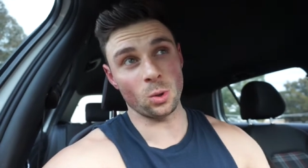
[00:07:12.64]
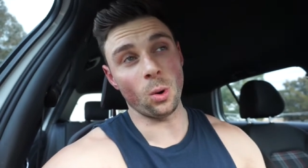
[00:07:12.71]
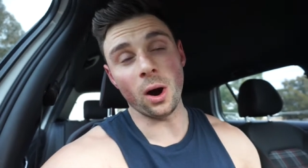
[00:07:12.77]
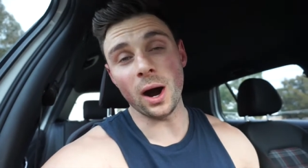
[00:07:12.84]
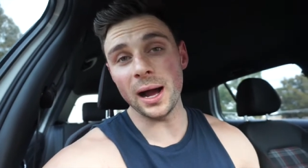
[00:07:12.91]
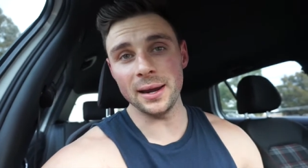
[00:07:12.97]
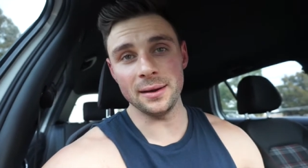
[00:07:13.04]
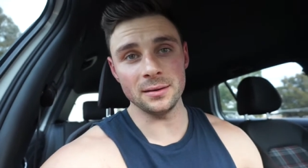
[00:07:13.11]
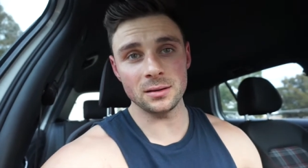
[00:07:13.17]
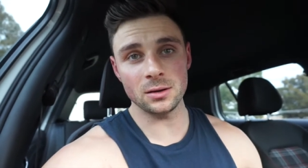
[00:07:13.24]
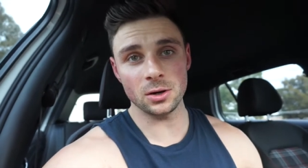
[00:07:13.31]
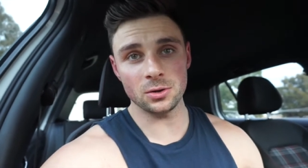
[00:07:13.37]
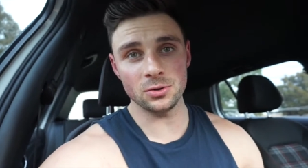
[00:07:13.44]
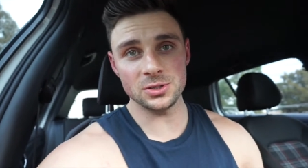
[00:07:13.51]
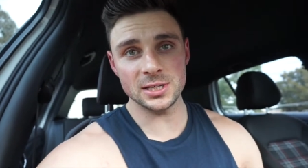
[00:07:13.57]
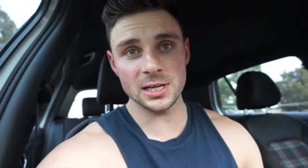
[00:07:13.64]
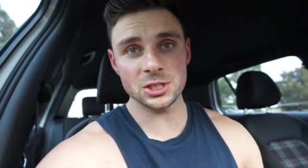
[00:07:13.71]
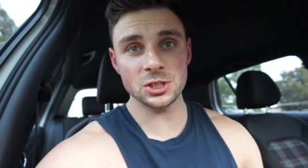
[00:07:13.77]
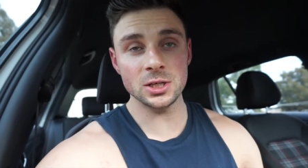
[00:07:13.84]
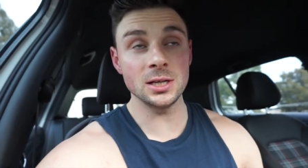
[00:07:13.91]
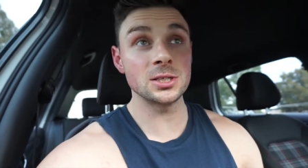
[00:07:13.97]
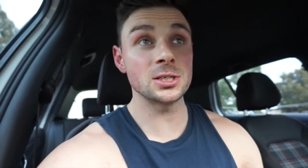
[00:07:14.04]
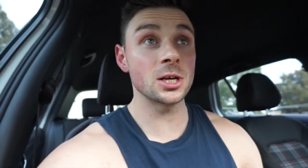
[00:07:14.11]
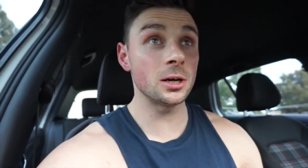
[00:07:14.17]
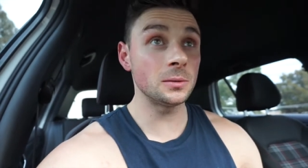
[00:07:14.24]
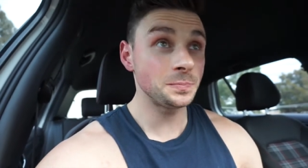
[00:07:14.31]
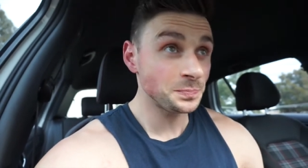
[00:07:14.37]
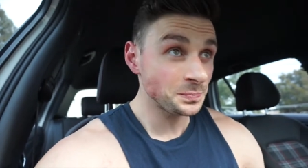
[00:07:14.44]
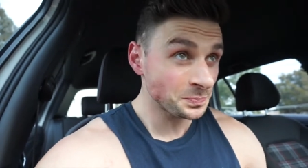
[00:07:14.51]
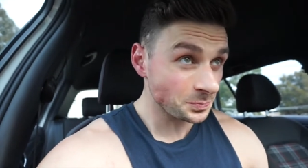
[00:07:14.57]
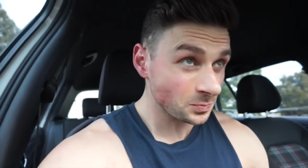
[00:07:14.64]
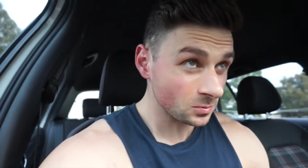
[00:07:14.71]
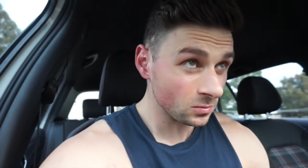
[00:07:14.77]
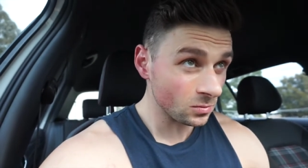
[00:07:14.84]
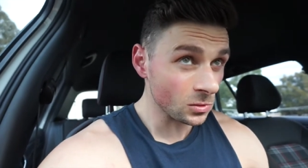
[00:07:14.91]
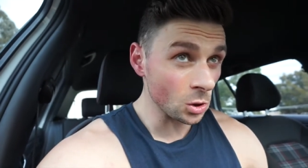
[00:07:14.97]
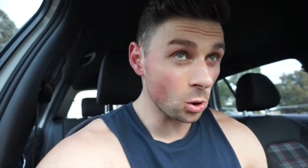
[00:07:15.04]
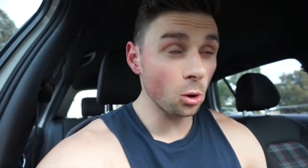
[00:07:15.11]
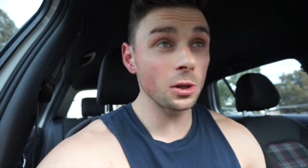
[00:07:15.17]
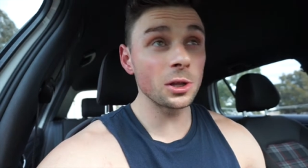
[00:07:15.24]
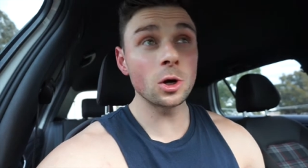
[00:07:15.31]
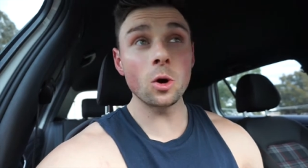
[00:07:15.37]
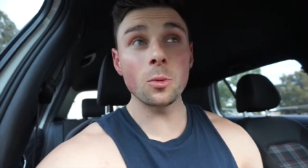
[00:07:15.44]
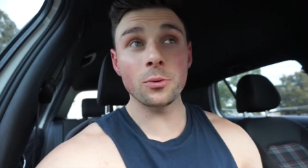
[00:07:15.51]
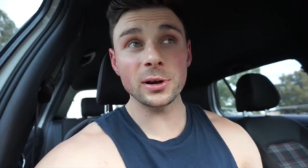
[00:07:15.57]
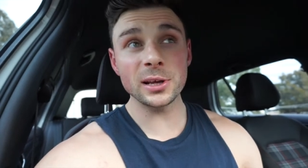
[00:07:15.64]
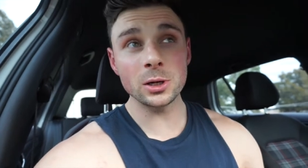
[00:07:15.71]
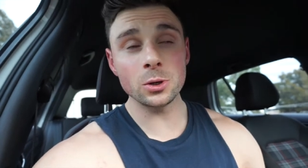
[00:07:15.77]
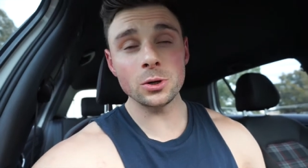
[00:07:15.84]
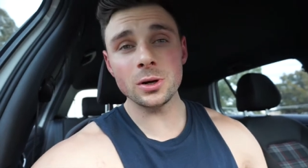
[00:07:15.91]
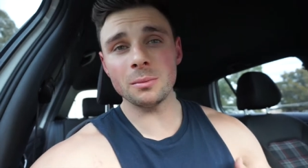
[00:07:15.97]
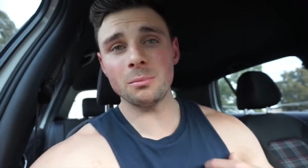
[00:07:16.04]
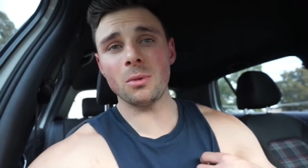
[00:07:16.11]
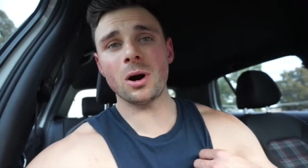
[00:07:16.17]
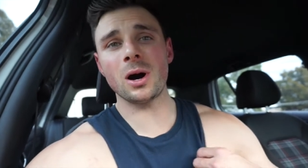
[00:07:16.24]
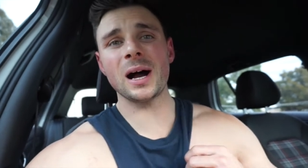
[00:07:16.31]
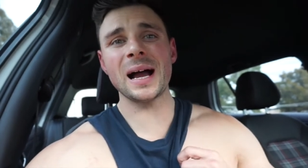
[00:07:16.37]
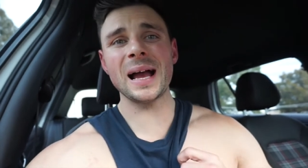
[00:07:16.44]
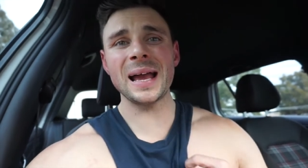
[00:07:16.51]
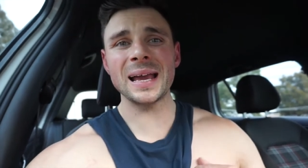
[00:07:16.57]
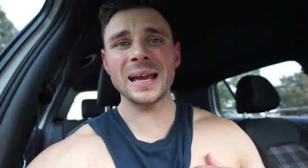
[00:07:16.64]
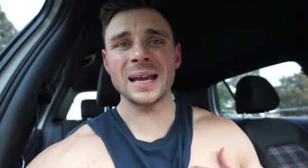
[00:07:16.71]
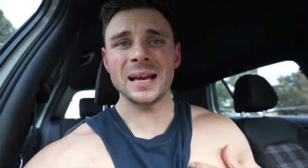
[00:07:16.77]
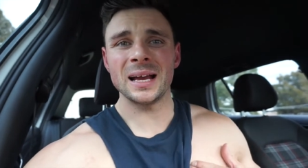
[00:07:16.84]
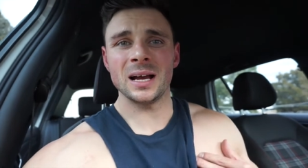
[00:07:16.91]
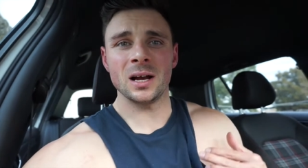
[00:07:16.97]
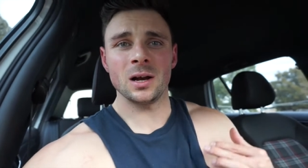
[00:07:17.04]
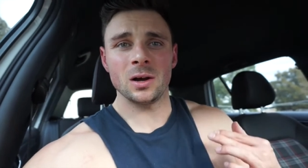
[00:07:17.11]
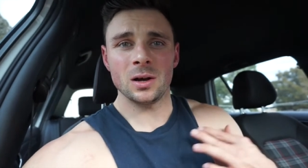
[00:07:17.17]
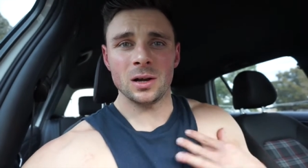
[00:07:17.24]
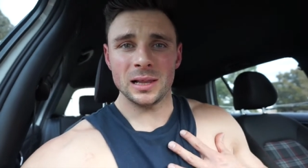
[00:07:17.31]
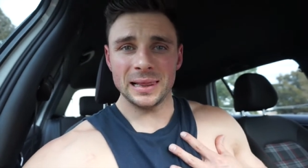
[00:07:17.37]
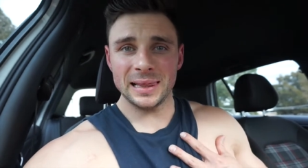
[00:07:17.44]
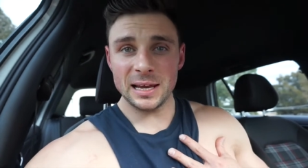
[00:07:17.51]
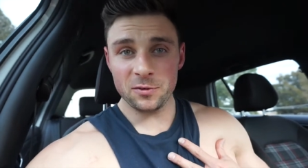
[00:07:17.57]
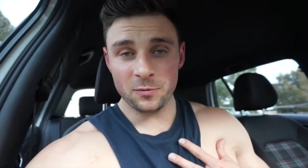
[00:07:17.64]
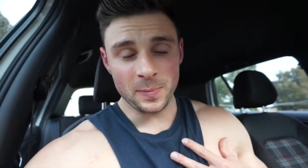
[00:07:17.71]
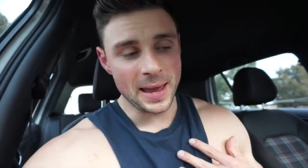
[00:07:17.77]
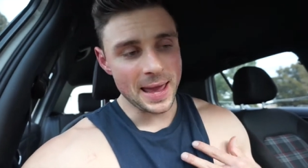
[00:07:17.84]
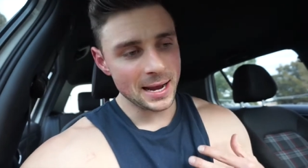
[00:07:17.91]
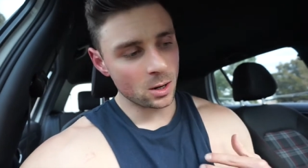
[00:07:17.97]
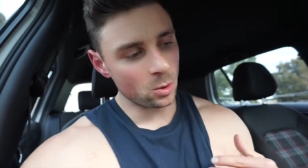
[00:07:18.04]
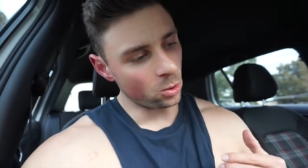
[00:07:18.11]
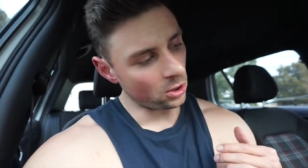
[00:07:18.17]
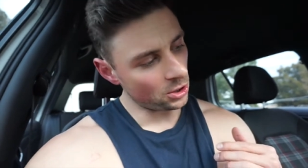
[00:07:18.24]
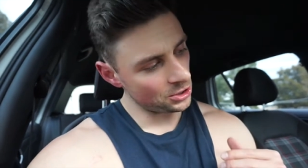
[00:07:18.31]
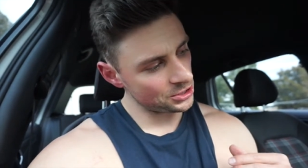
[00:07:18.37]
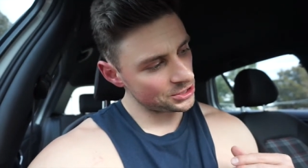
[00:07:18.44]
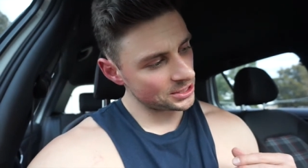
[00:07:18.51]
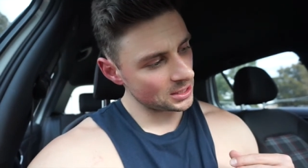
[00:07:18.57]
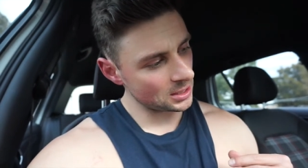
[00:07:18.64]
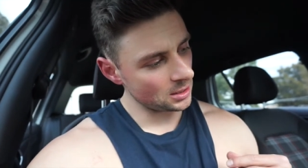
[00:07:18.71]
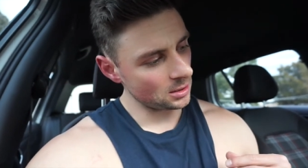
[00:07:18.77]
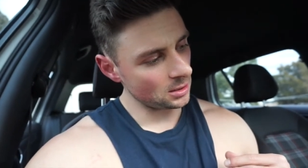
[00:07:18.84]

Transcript: quiet and got a good session in. So all in all, pretty good. My left pec was